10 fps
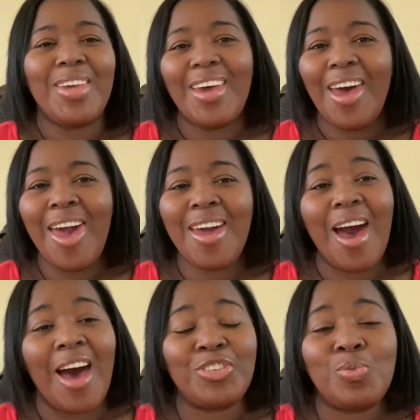Hey
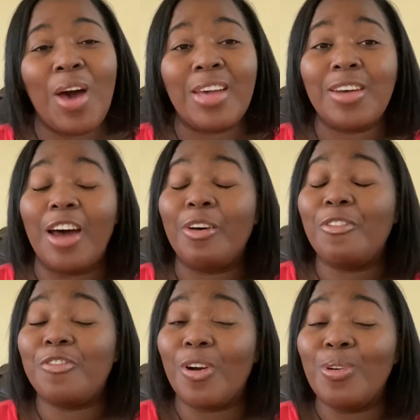guys, you guys are the
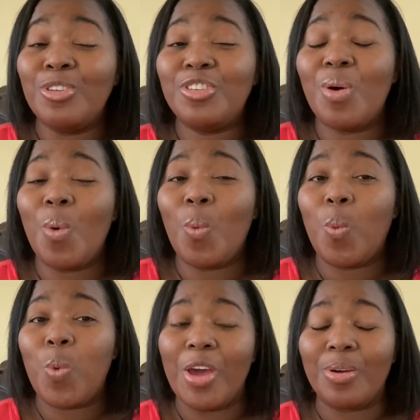first
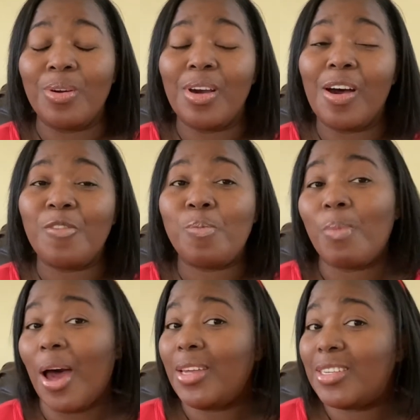winner of
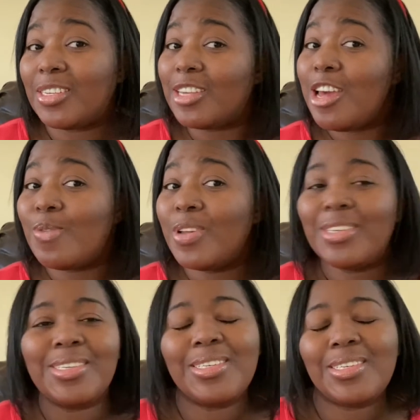my
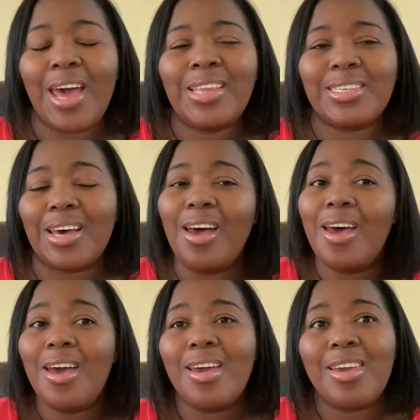Secret Santa
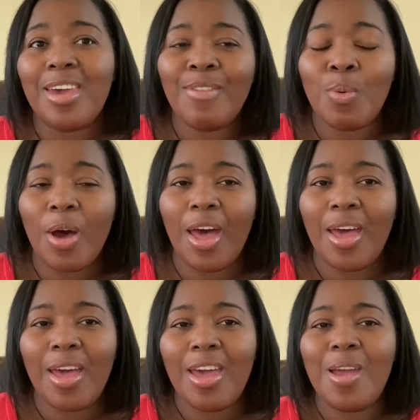
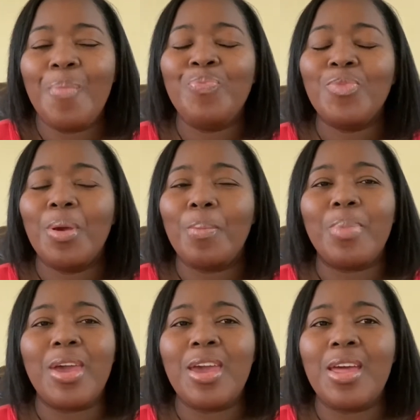giveaway.
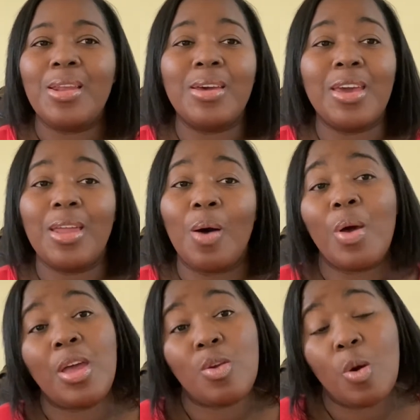Be looking
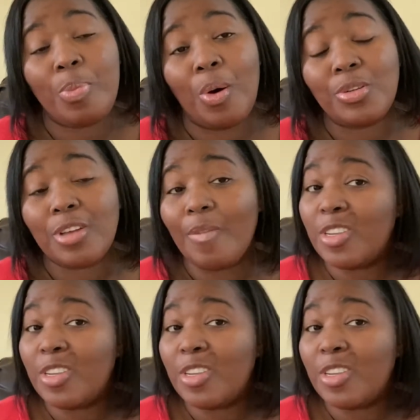out in your post office